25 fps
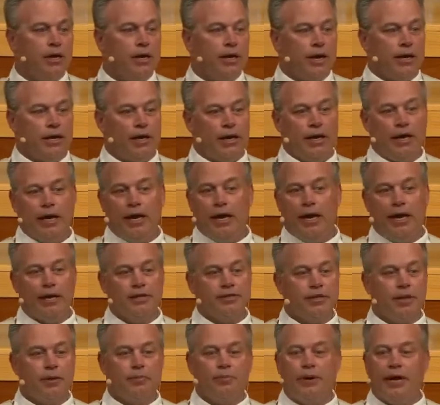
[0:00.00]
And I,
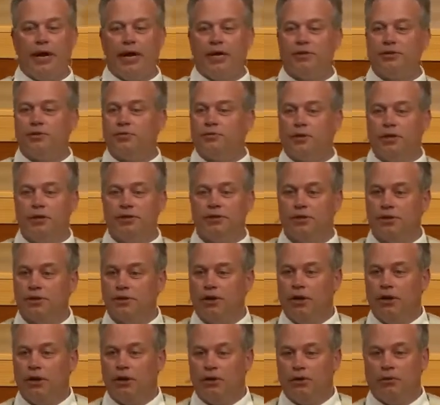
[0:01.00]
as I passed friends in
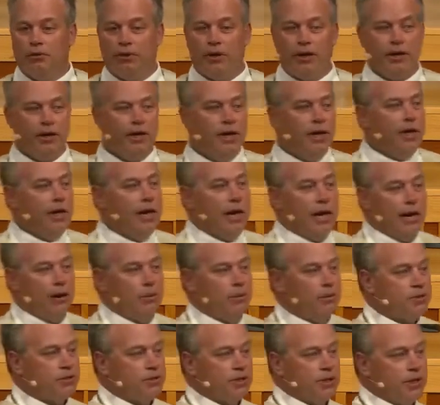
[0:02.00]
the hallway, I
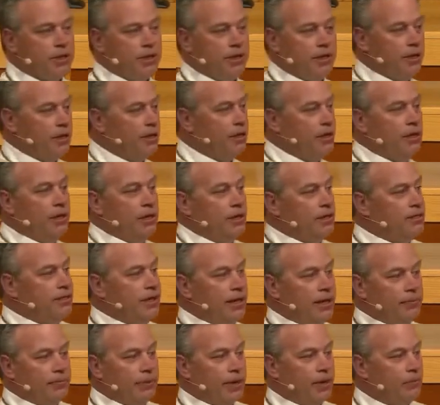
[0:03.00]
was thinking,
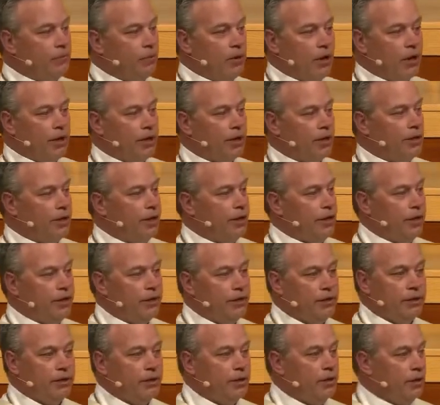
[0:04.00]
Dead men walking
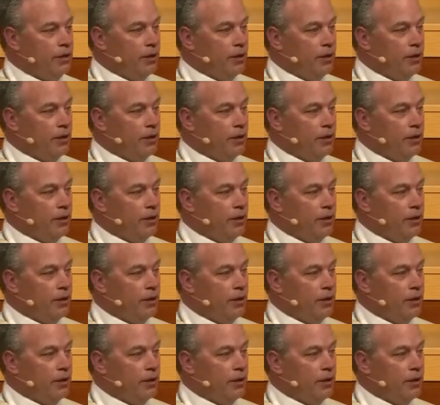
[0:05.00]
here.